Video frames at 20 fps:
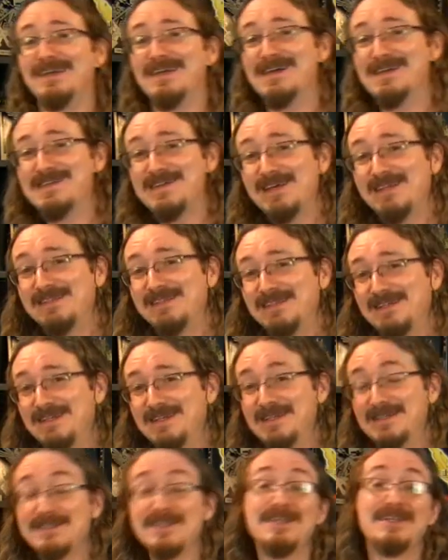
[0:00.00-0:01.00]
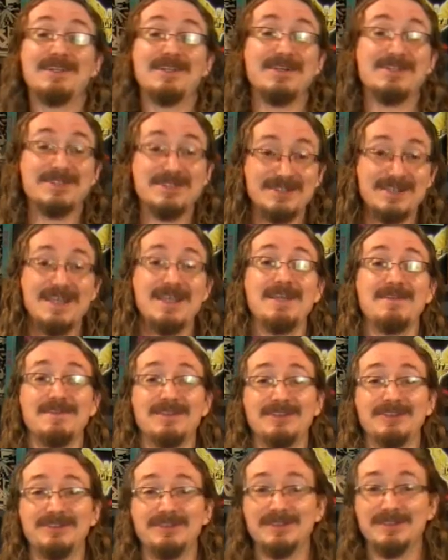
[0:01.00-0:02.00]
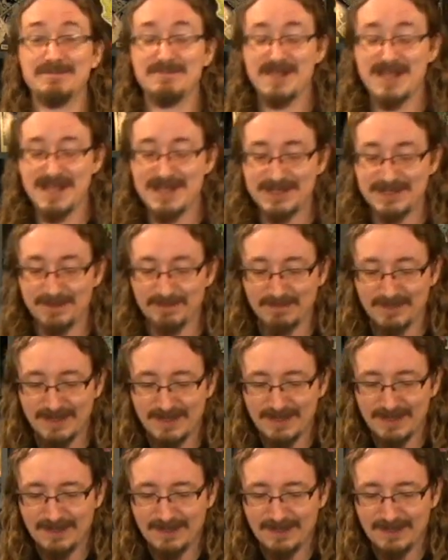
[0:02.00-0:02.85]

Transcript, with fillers: uh, at the uh, Saint Cloud State, as you can imagine.